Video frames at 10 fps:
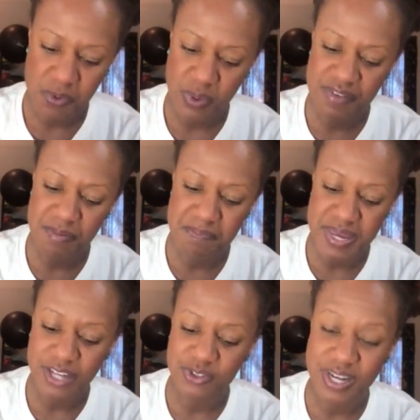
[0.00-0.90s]
Raven
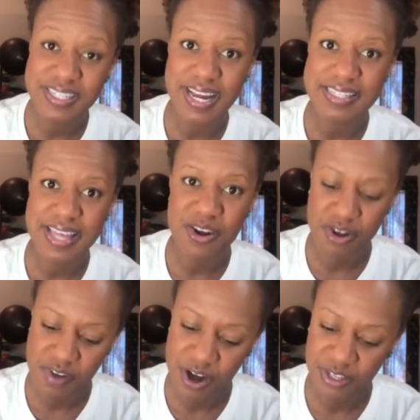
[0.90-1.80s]
B joined Dance
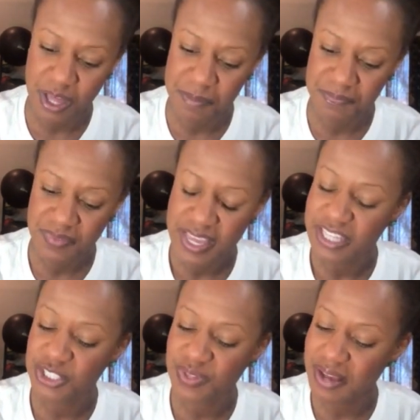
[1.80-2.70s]
Theater of Harlem
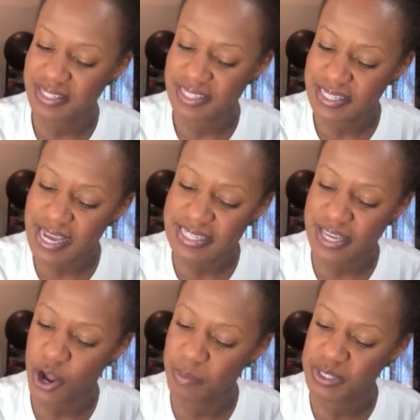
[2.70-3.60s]
in 2006
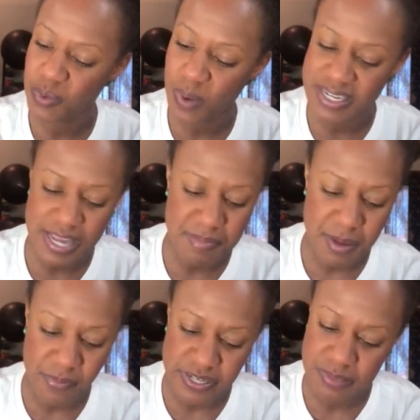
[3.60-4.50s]
and hopes to one day
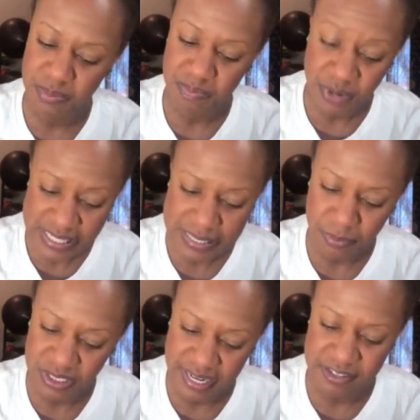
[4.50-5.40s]
be a
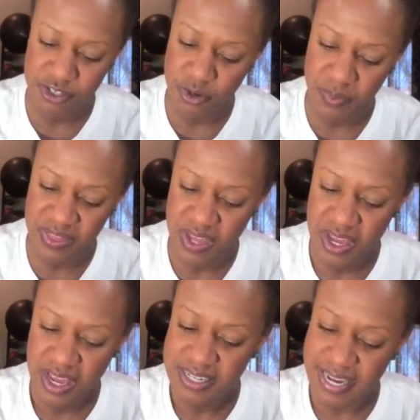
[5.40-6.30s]
principal dancer with
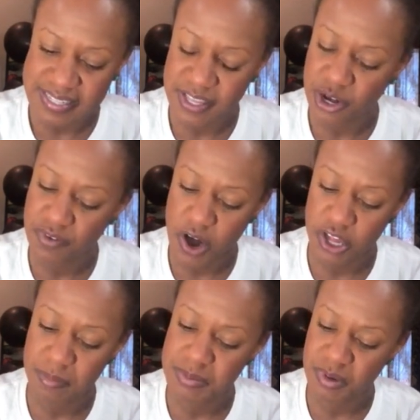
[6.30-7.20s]
Dance Theater of
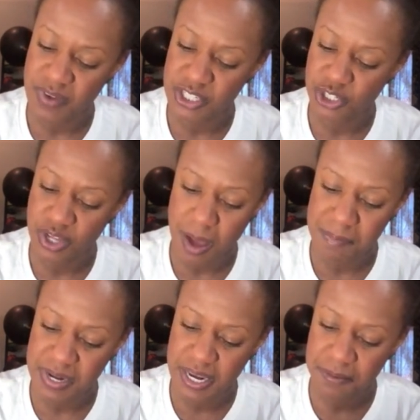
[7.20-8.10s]
Harlem's professional
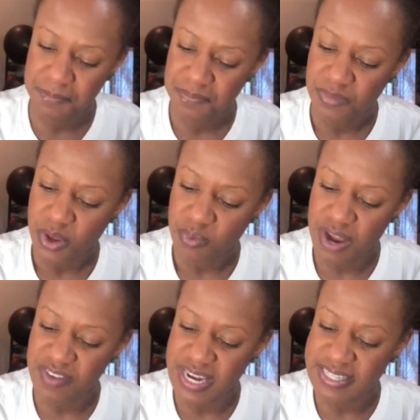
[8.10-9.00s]
company.
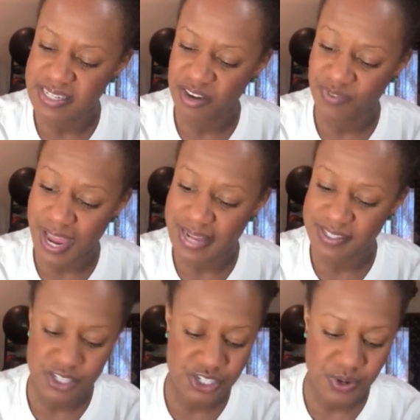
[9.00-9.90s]
Raven is an
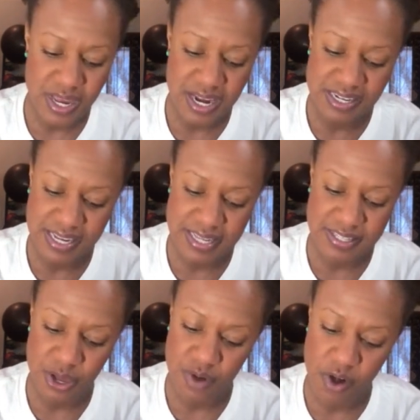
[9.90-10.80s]
advanced student in
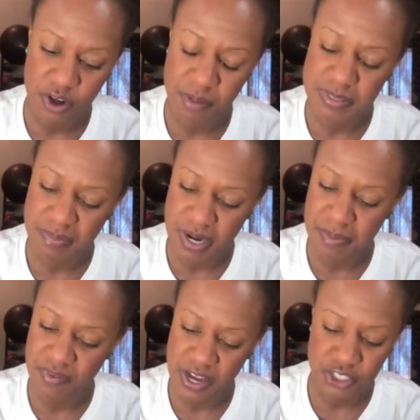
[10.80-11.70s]
Dance Theater of Harlem's
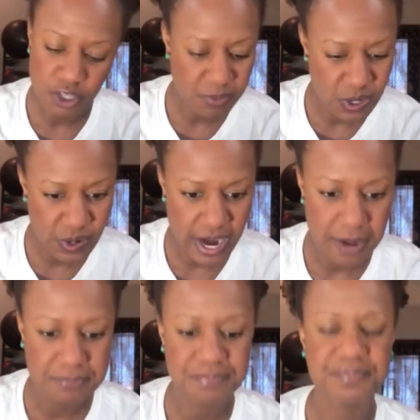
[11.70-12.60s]
pre-professional program.